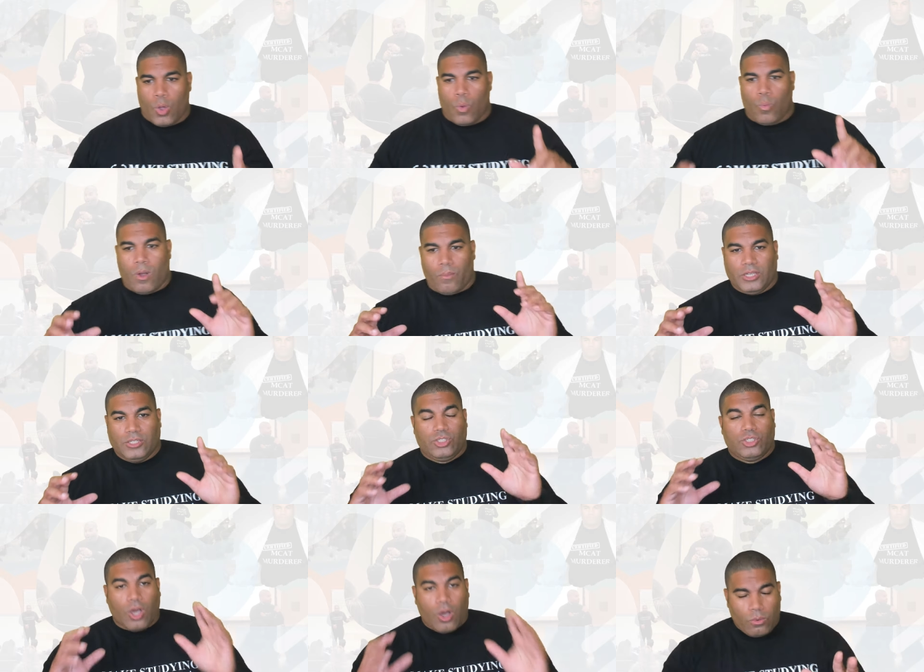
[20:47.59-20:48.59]
What we
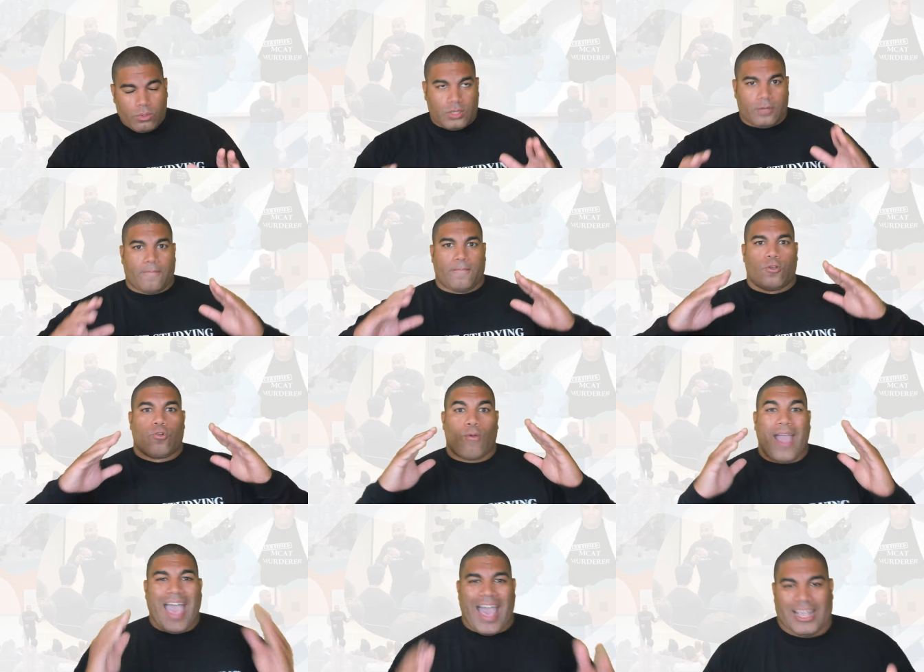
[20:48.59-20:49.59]
don't
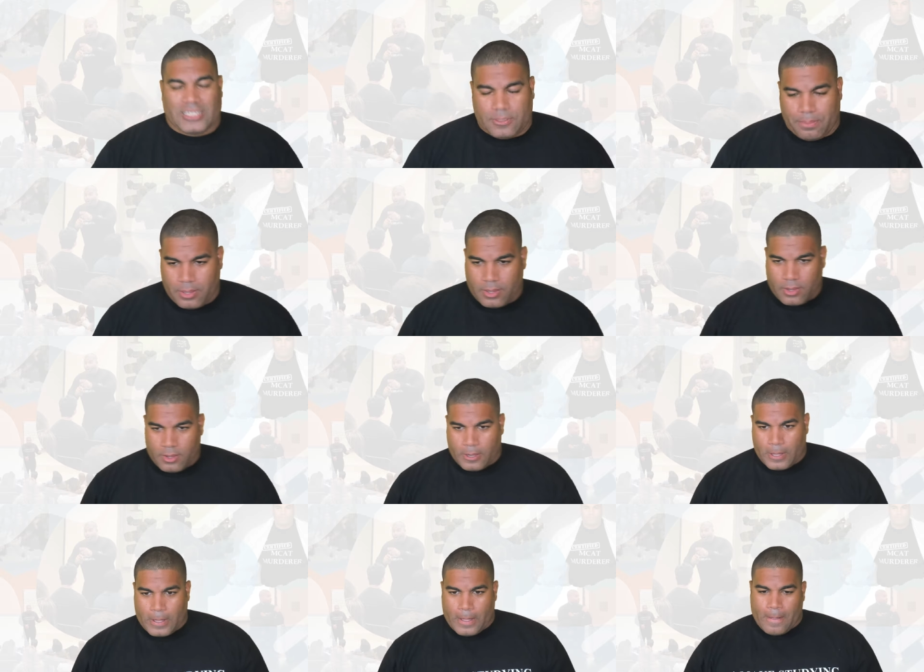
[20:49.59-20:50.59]
grasp
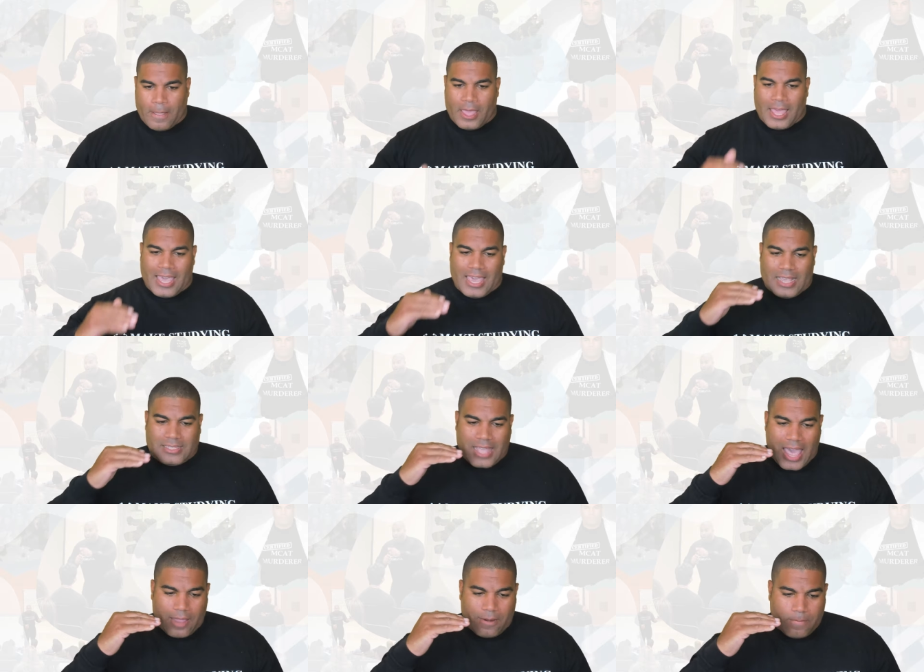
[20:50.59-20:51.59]
is
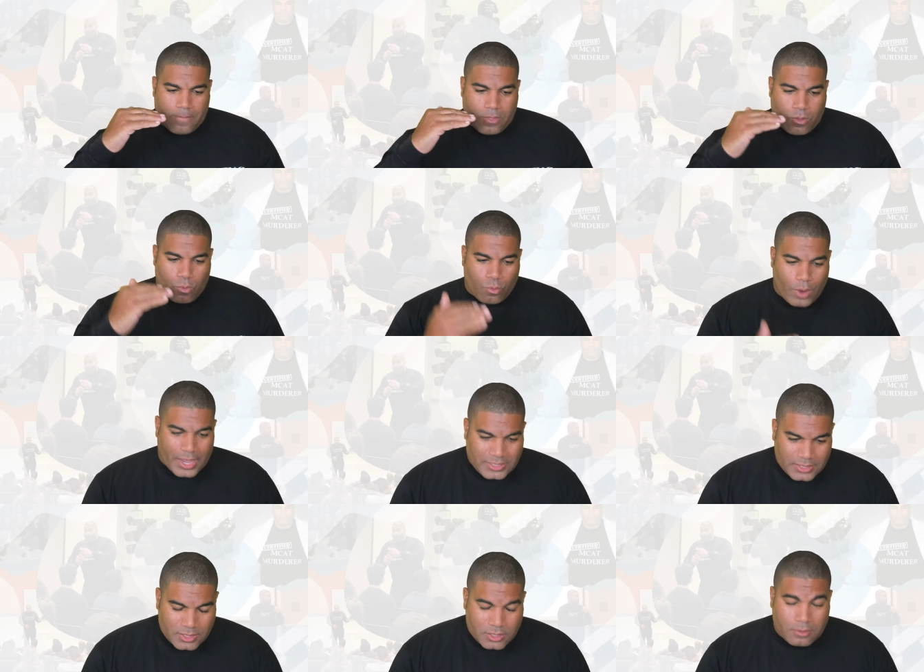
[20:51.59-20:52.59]
that
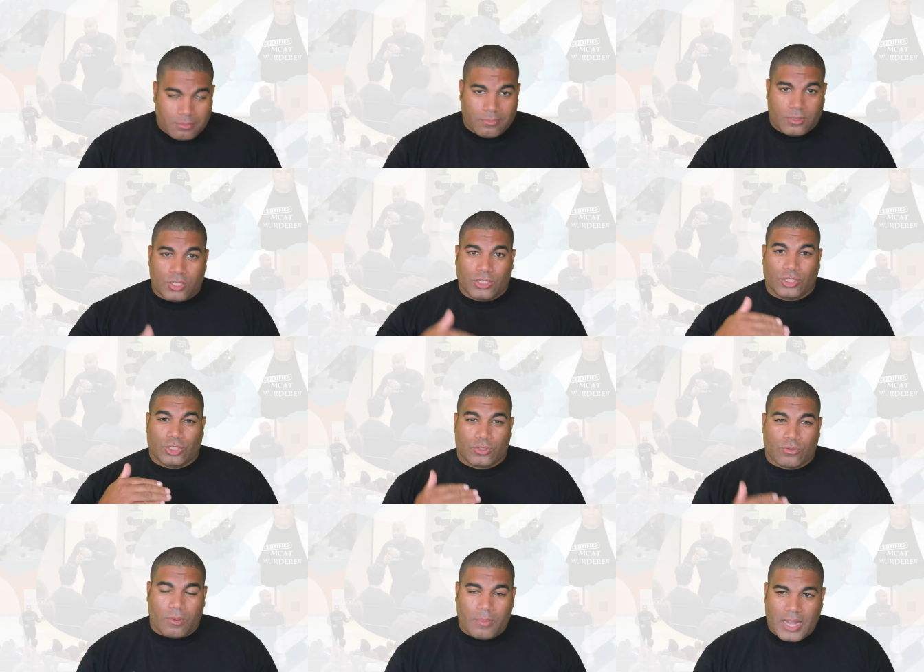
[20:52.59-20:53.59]
racism,
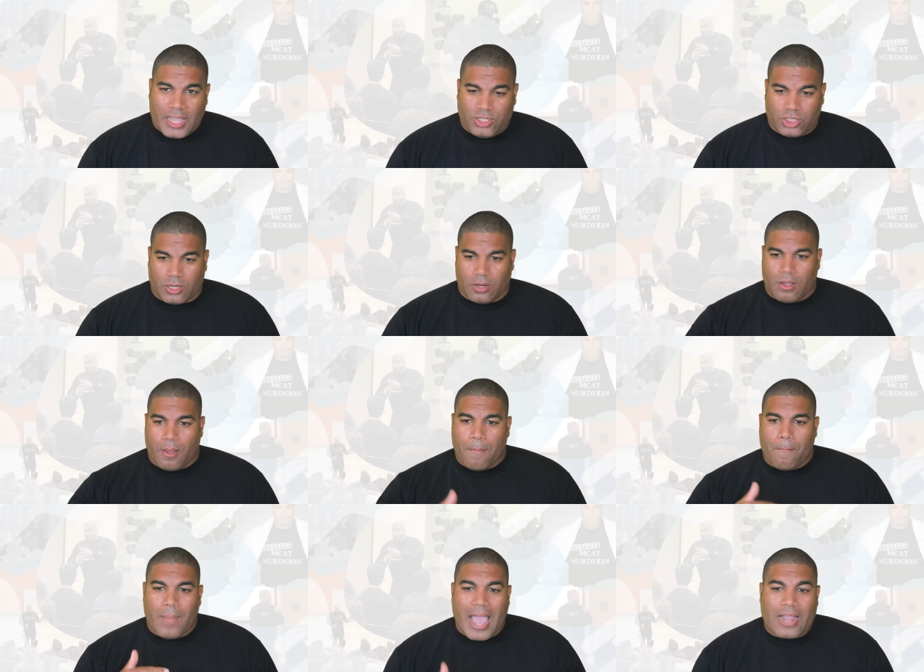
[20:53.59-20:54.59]
discrimination,
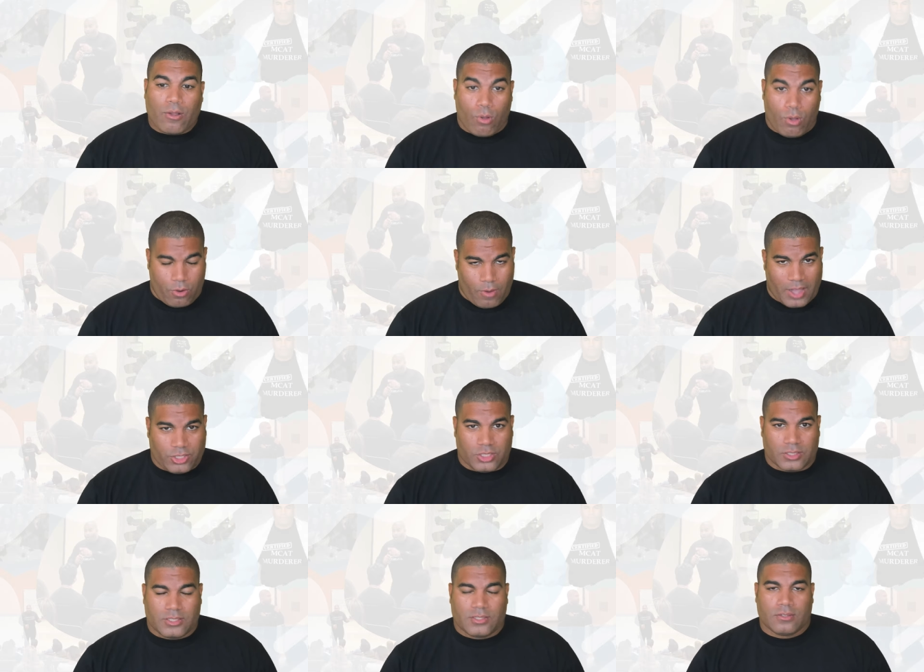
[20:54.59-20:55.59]

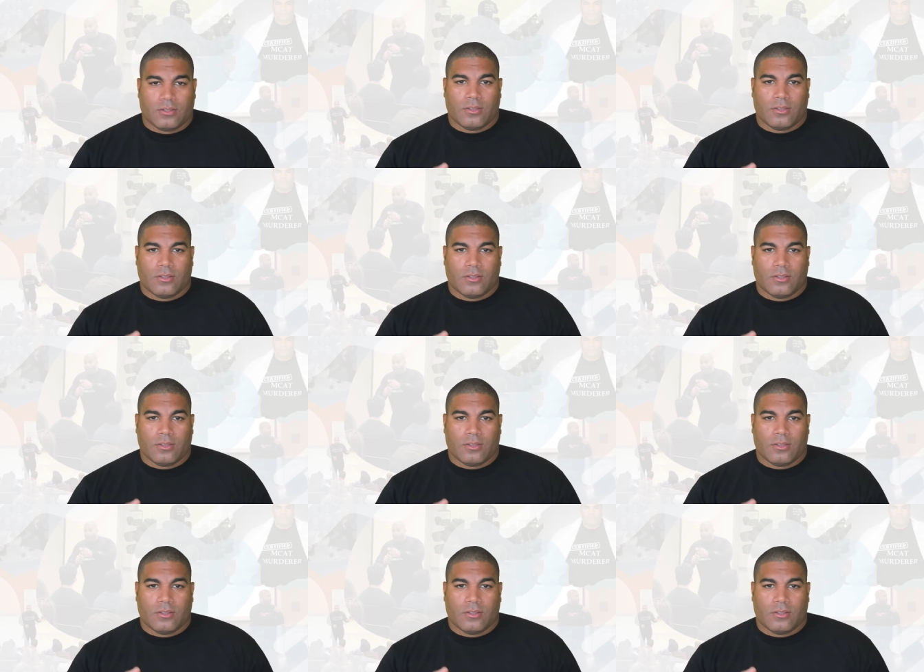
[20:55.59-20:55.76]
microaggressions,